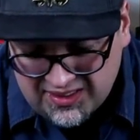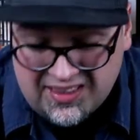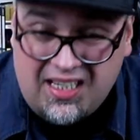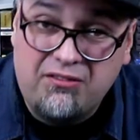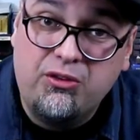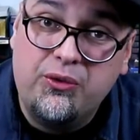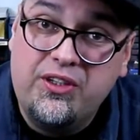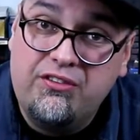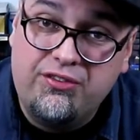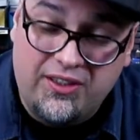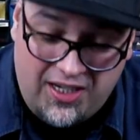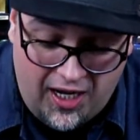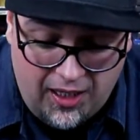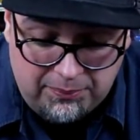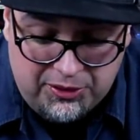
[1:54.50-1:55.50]
several
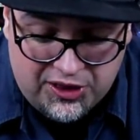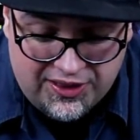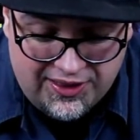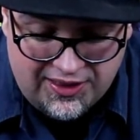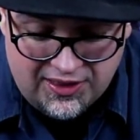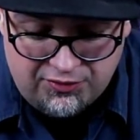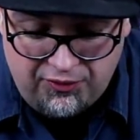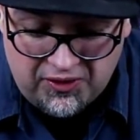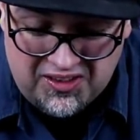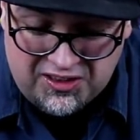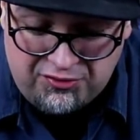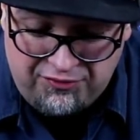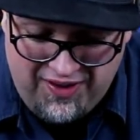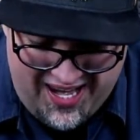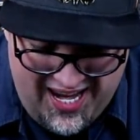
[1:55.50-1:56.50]
different options as far
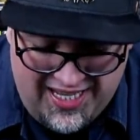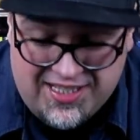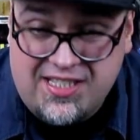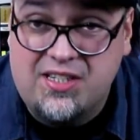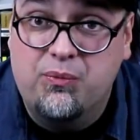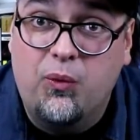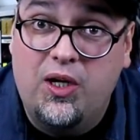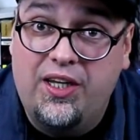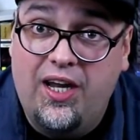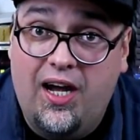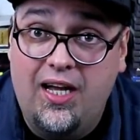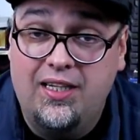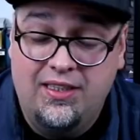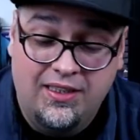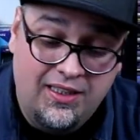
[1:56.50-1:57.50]
as fans and
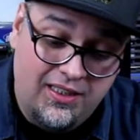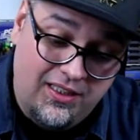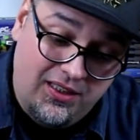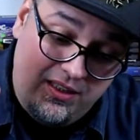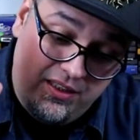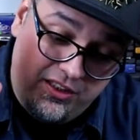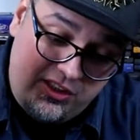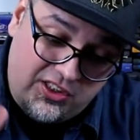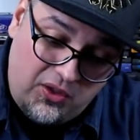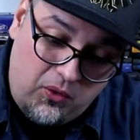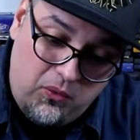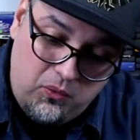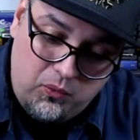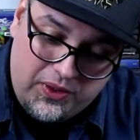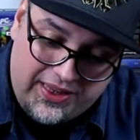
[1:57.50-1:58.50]
whatnot.
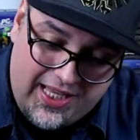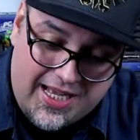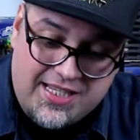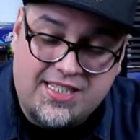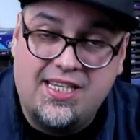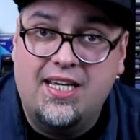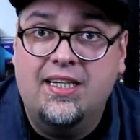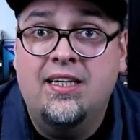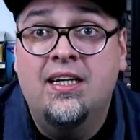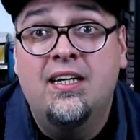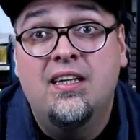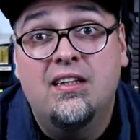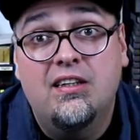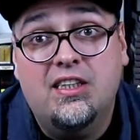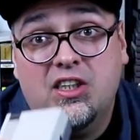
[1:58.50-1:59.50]
So with that
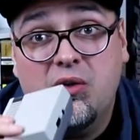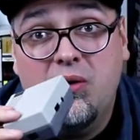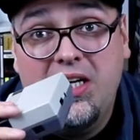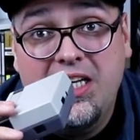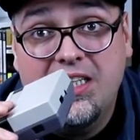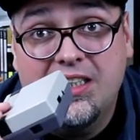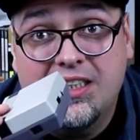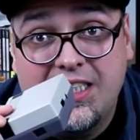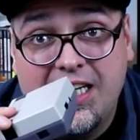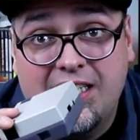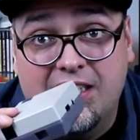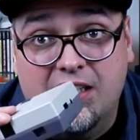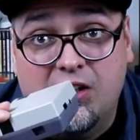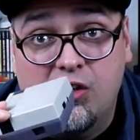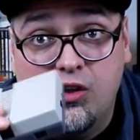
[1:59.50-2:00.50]
said, let's go ahead and
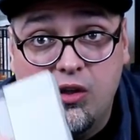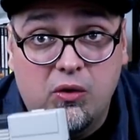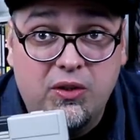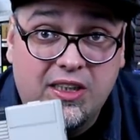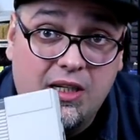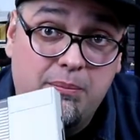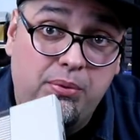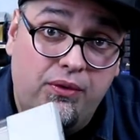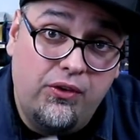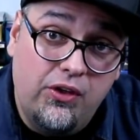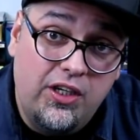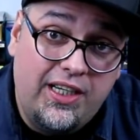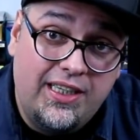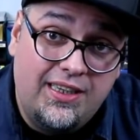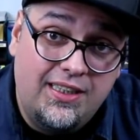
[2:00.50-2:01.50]
take a close-up
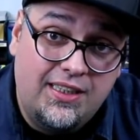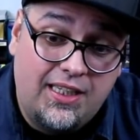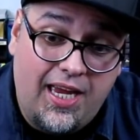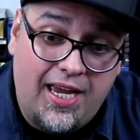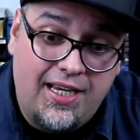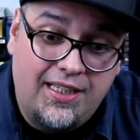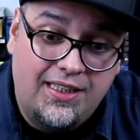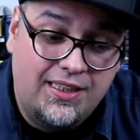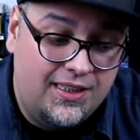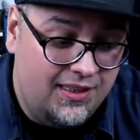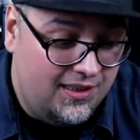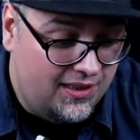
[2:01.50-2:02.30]
look at this case,